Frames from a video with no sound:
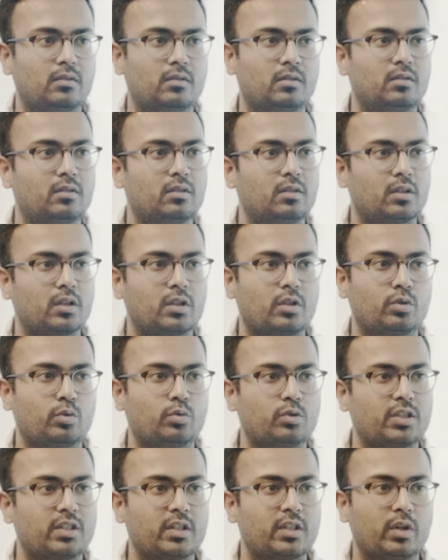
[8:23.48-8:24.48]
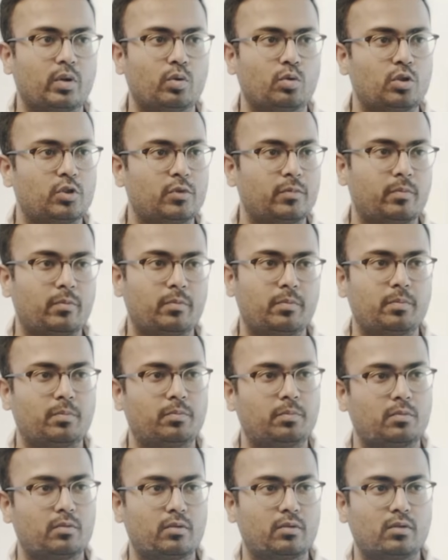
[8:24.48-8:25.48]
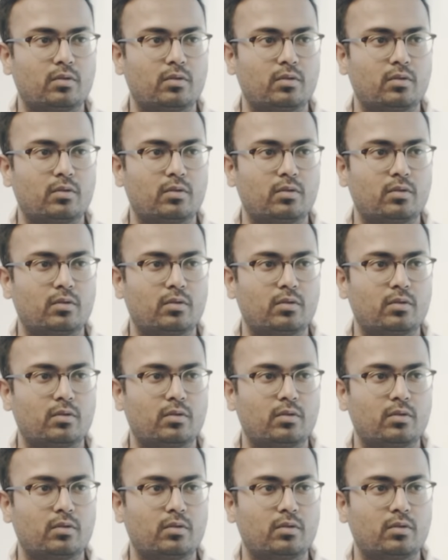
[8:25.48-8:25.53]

what kind of methodologies can we adapt